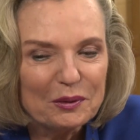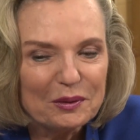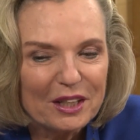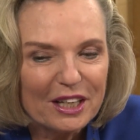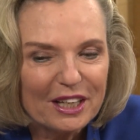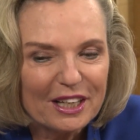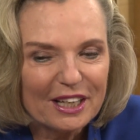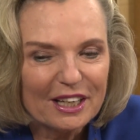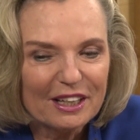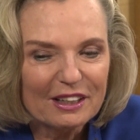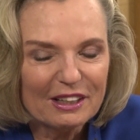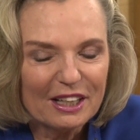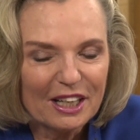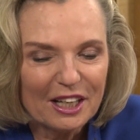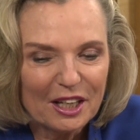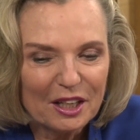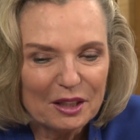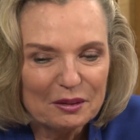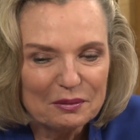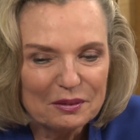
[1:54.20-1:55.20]
new year,
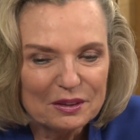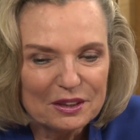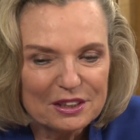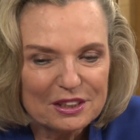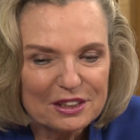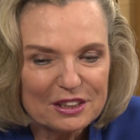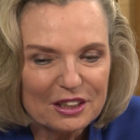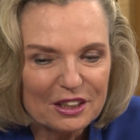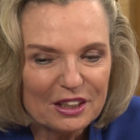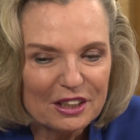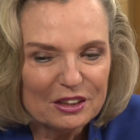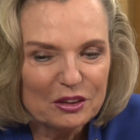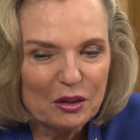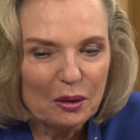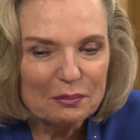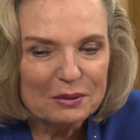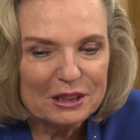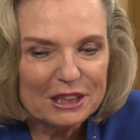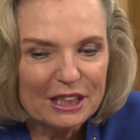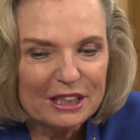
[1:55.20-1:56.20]
I was
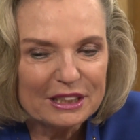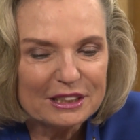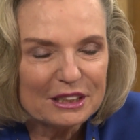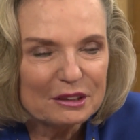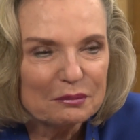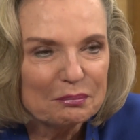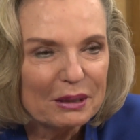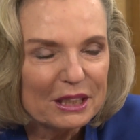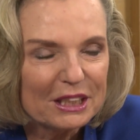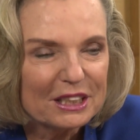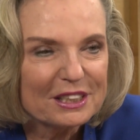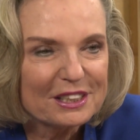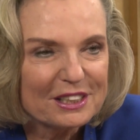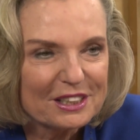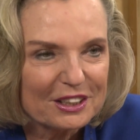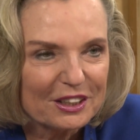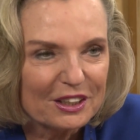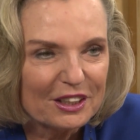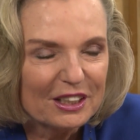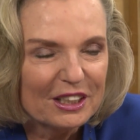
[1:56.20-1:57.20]
nominated
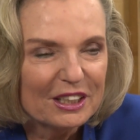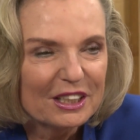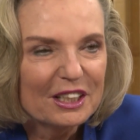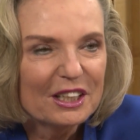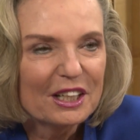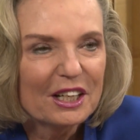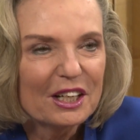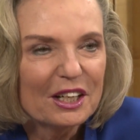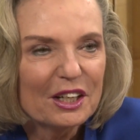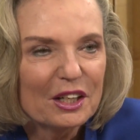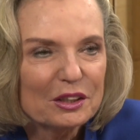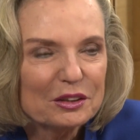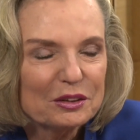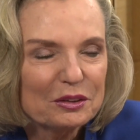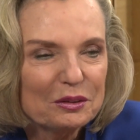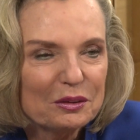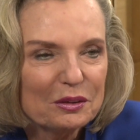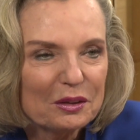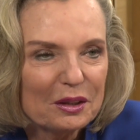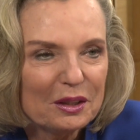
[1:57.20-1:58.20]
minister
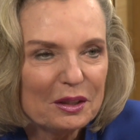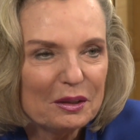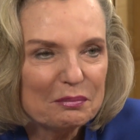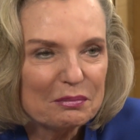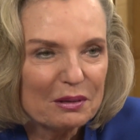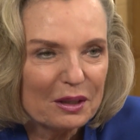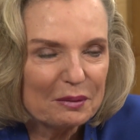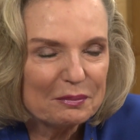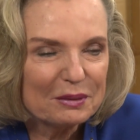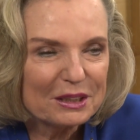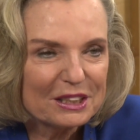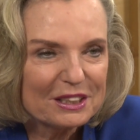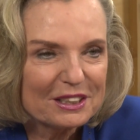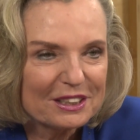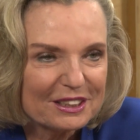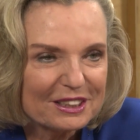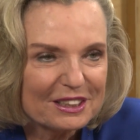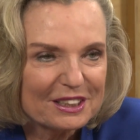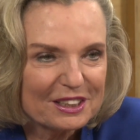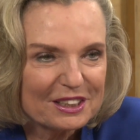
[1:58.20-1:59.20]
to the Prime
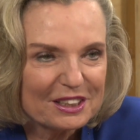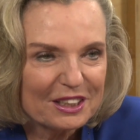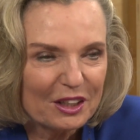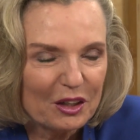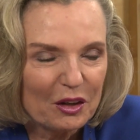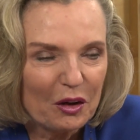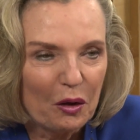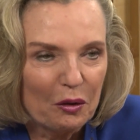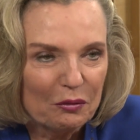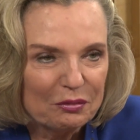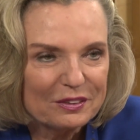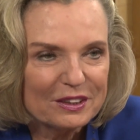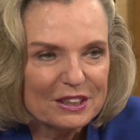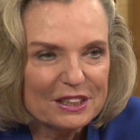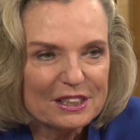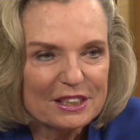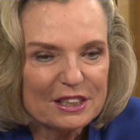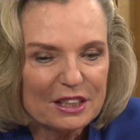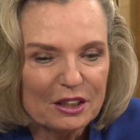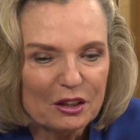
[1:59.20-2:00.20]
Minister's
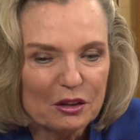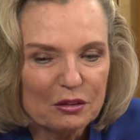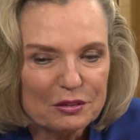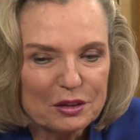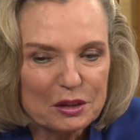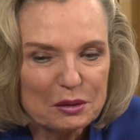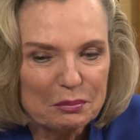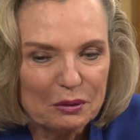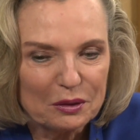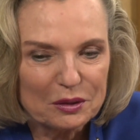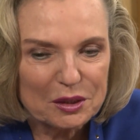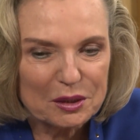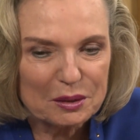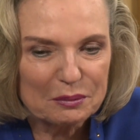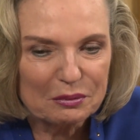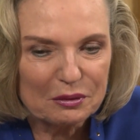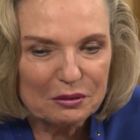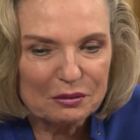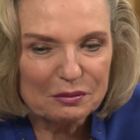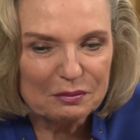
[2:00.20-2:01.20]
office,
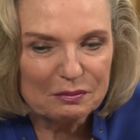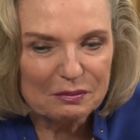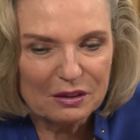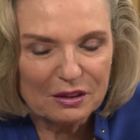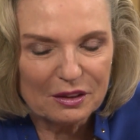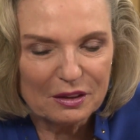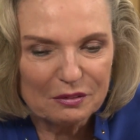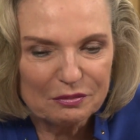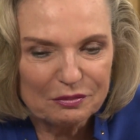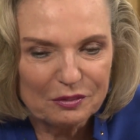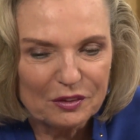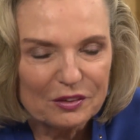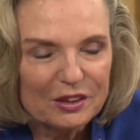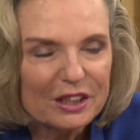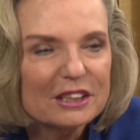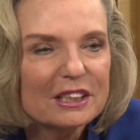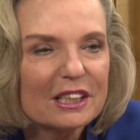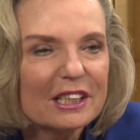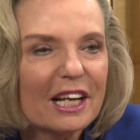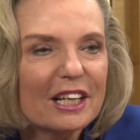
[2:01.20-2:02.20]
responsible
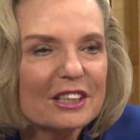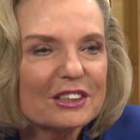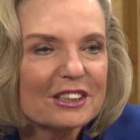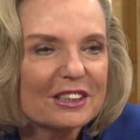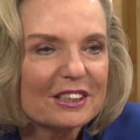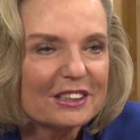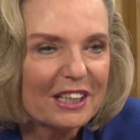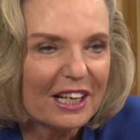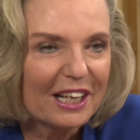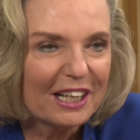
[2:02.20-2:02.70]
for international